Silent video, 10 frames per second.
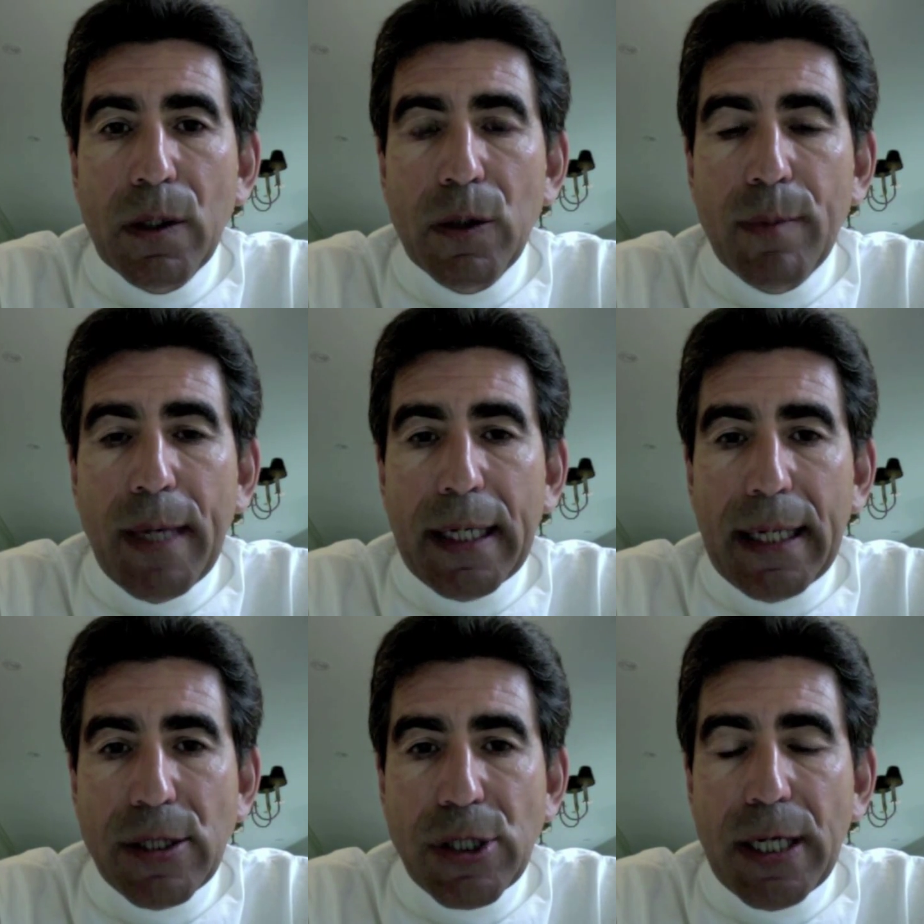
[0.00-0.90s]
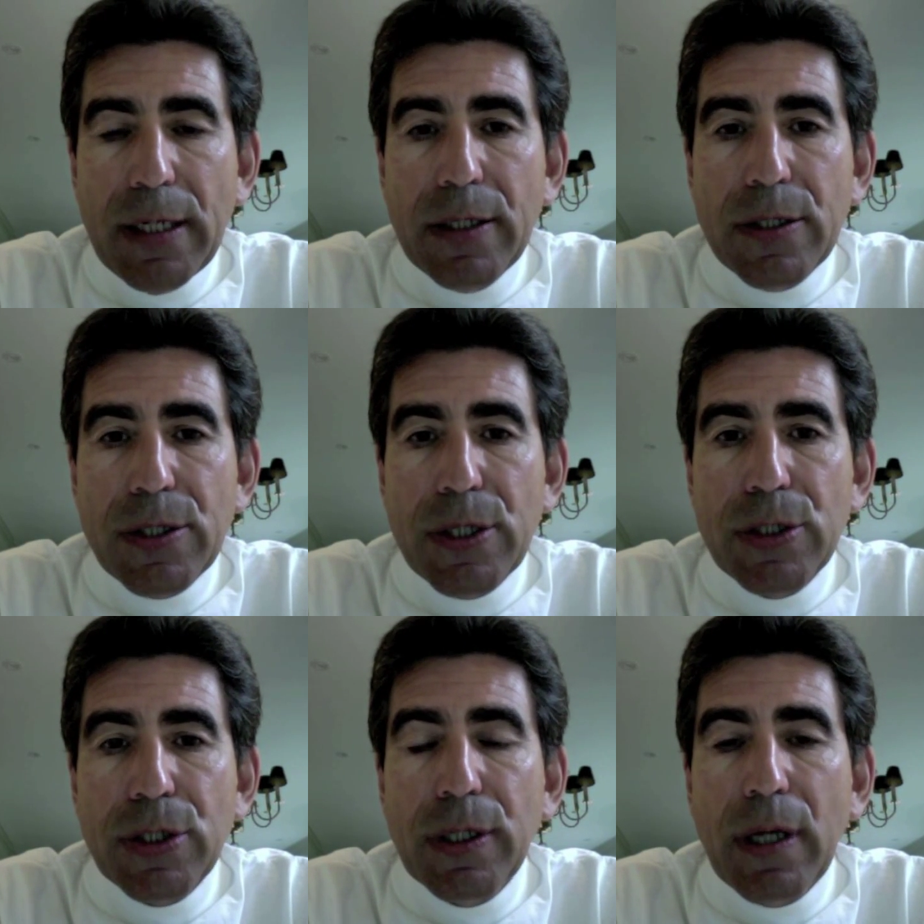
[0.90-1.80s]
you make an educated
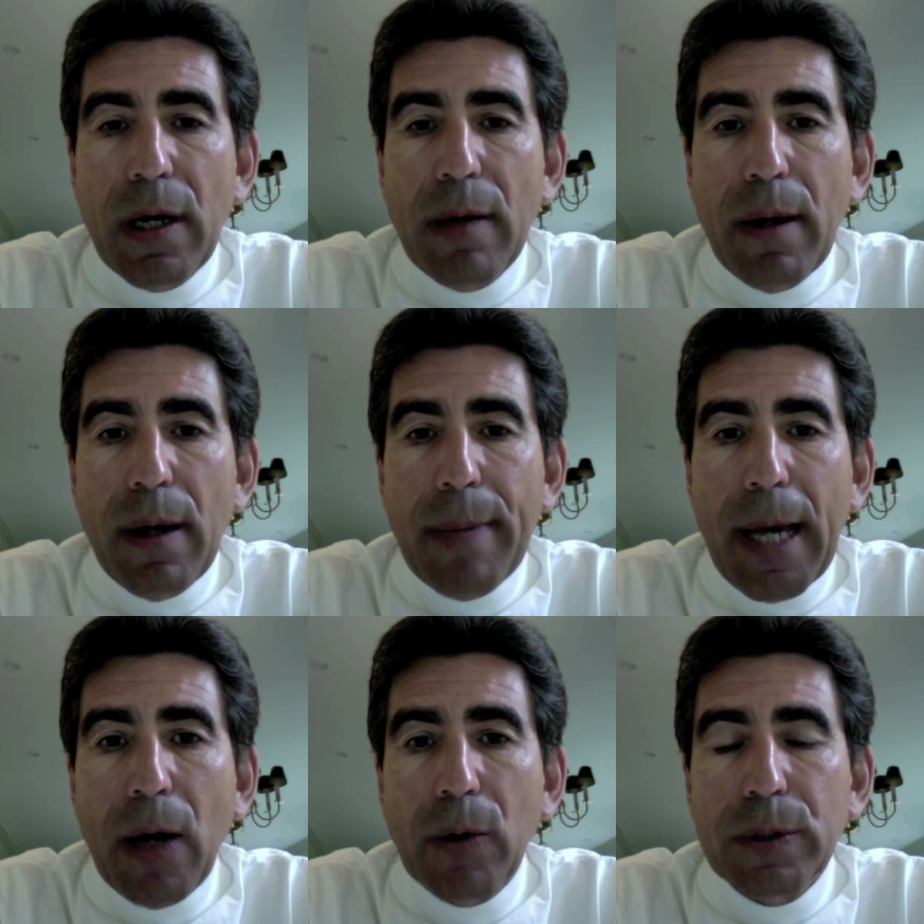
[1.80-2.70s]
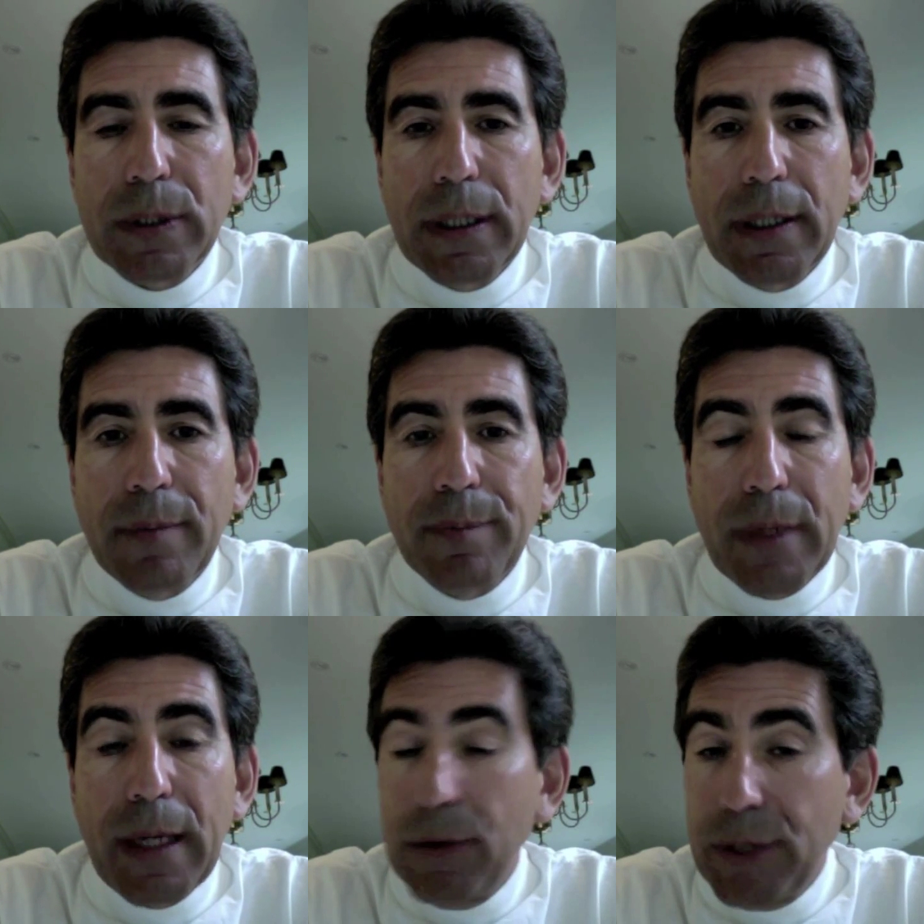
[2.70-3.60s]
decision about
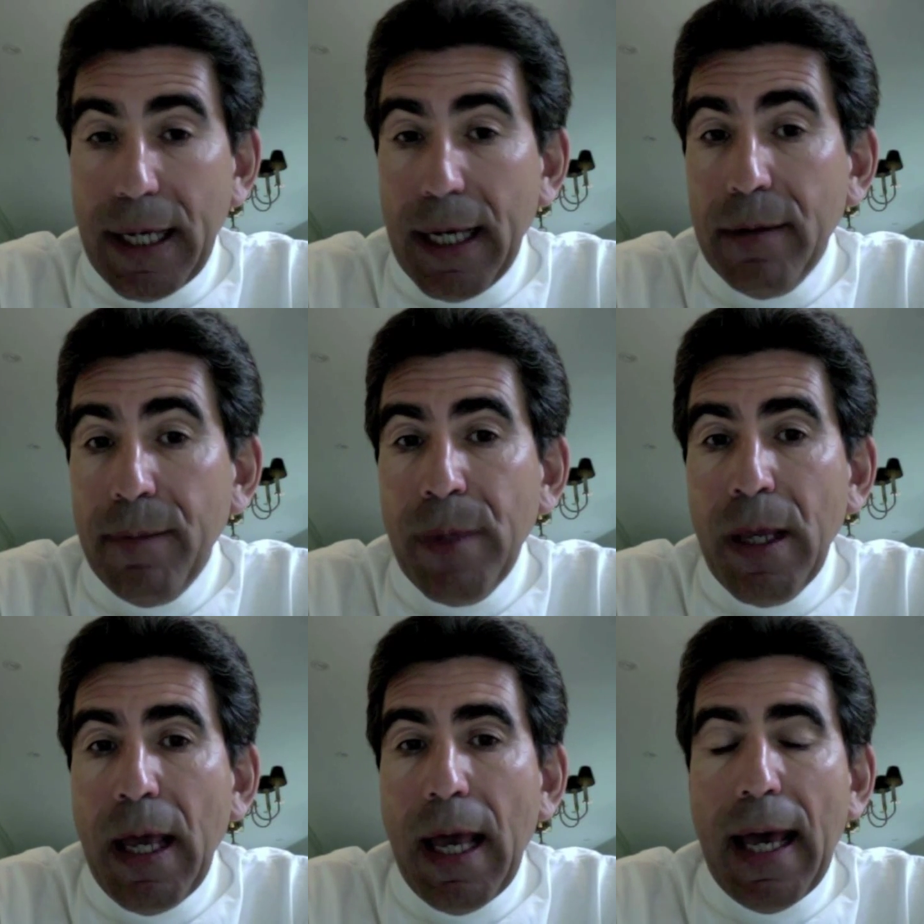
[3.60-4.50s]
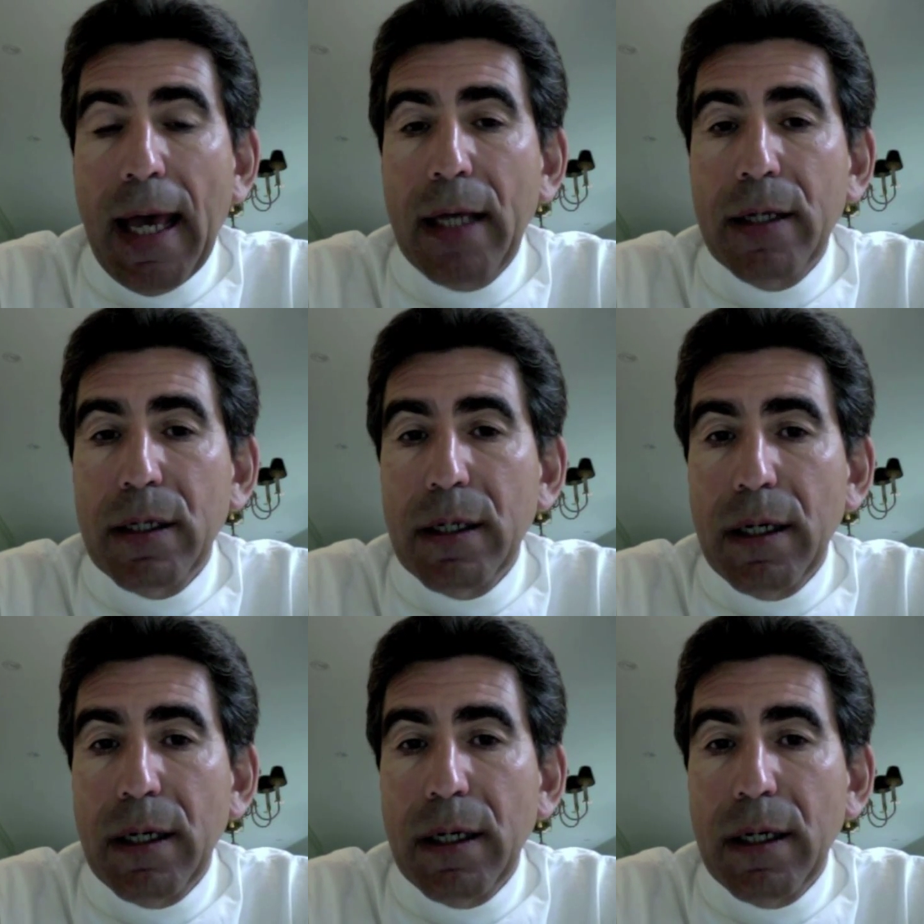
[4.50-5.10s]
LDN and